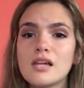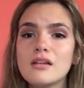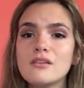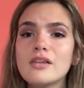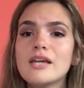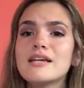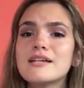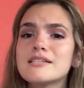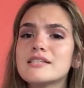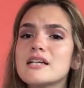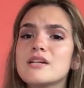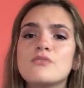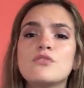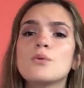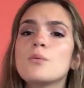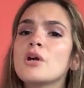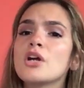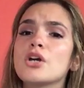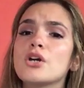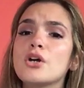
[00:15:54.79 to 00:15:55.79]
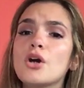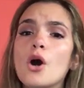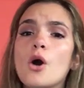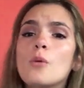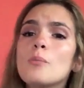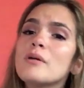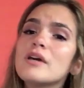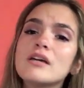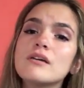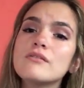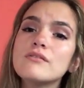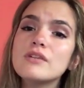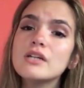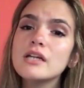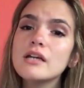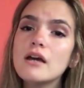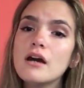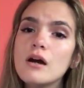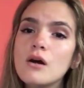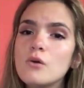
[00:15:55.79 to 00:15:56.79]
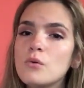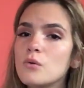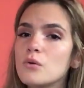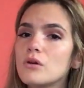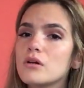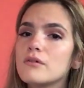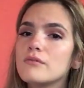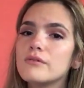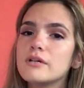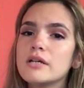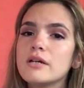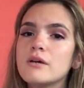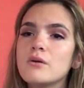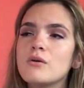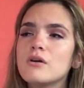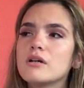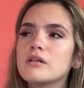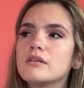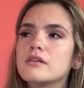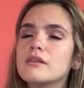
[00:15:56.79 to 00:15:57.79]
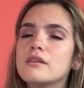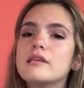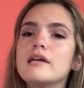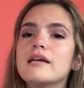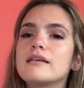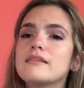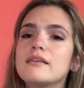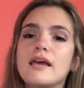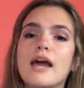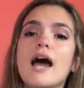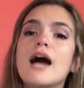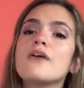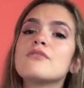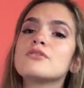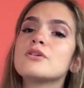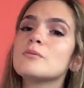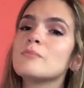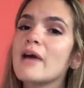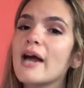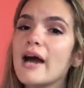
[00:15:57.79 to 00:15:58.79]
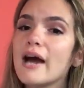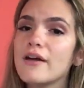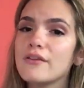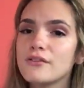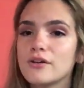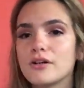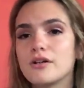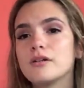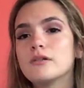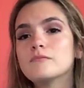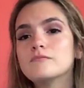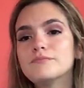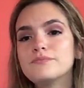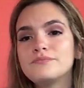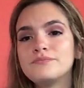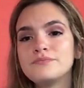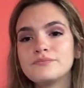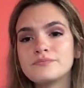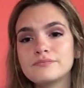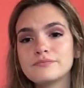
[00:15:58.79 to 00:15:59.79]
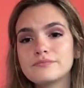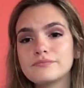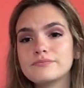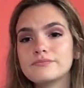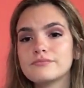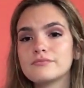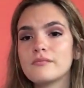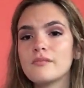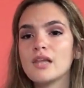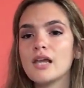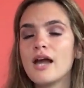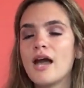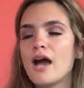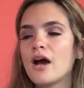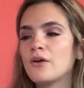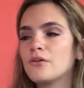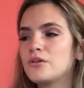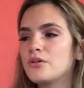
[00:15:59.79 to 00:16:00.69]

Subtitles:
like I said, if you want a coping video, or a video on like the aftermath, or how